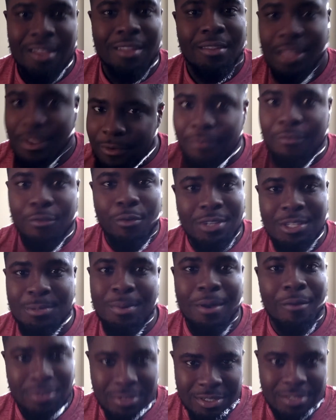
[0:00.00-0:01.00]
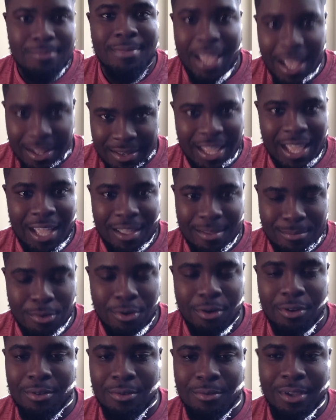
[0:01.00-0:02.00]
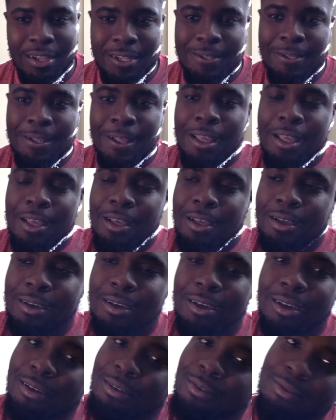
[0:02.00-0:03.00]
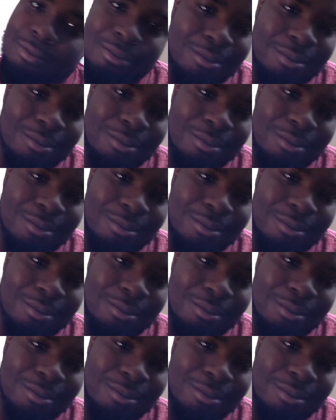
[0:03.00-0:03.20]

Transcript: Leave a voicemail is that dang important, right? Oh, it's